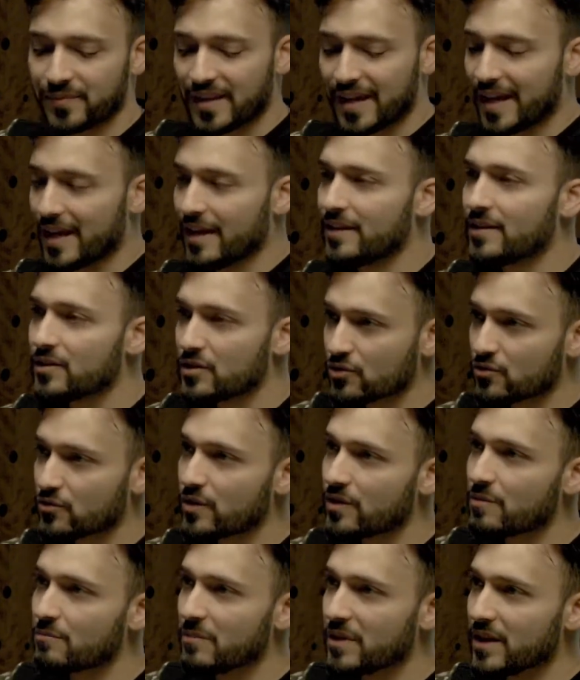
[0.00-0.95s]
industry,
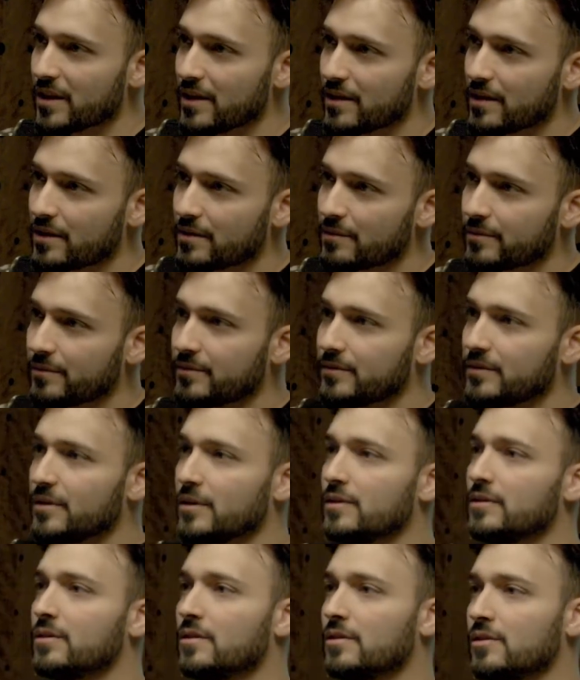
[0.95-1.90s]
the media,
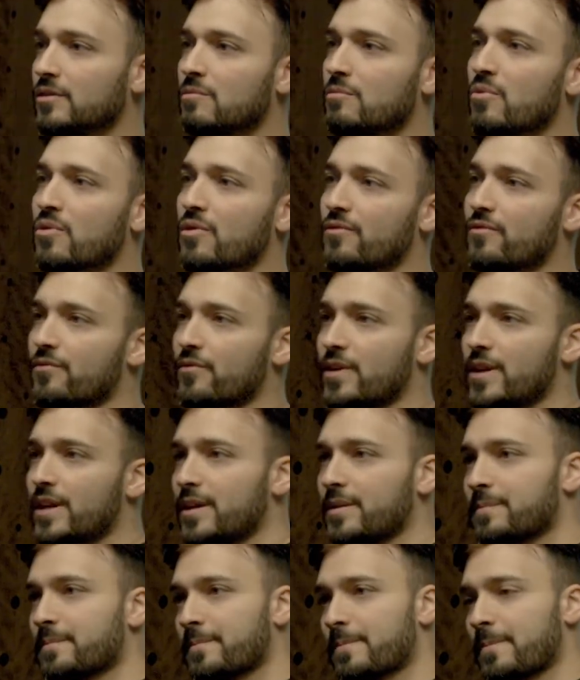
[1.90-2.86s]
they're a little more
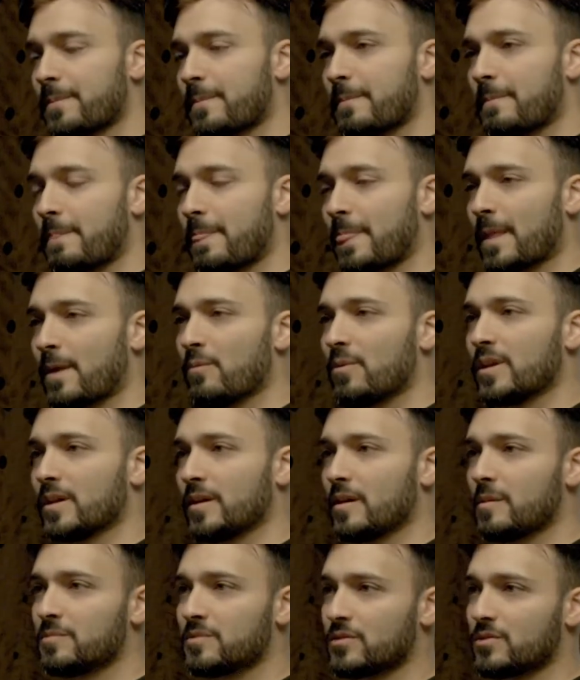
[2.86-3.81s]
free when it
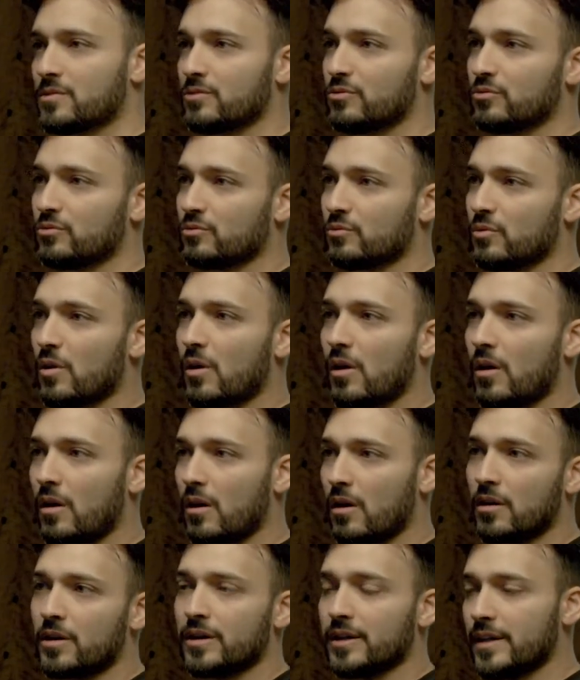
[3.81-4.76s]
comes to
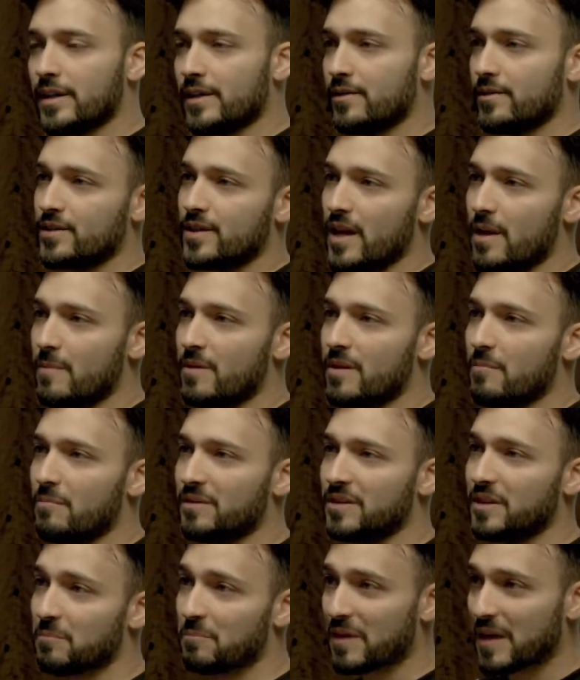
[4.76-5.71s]
art and entertainment,
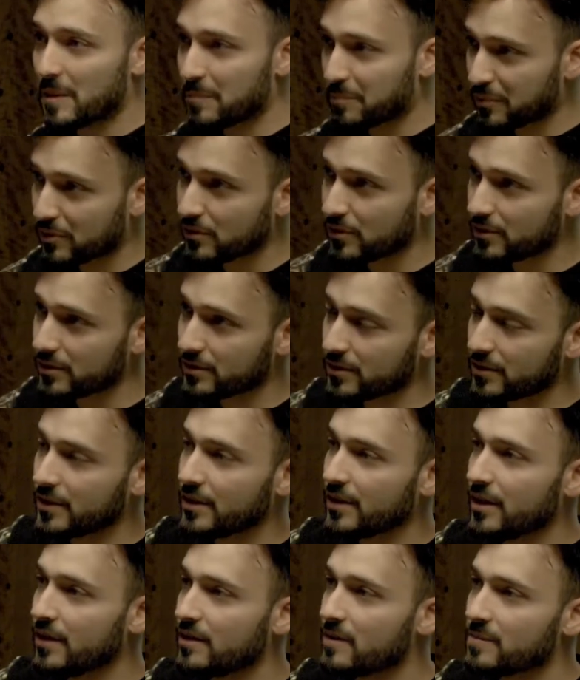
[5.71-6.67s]
but the people
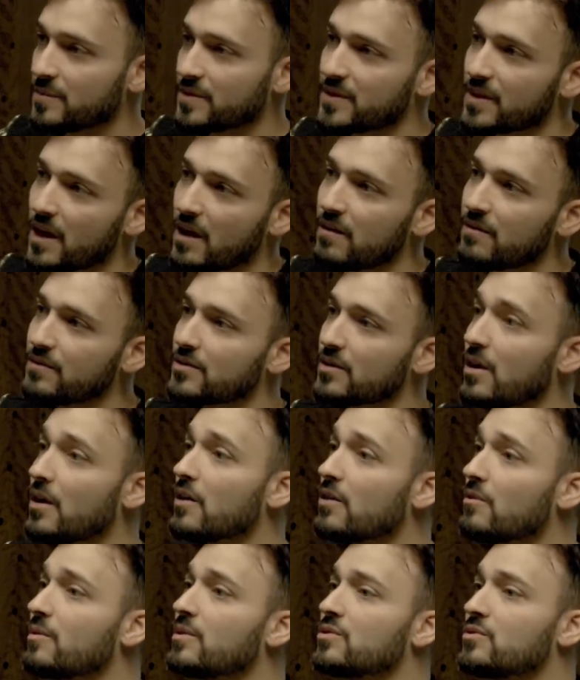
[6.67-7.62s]
themselves are
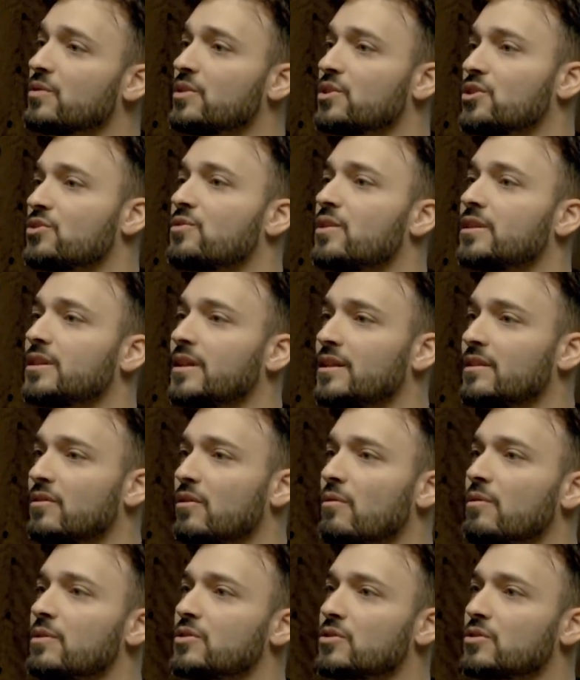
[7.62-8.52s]
the ones who are strict, and they're always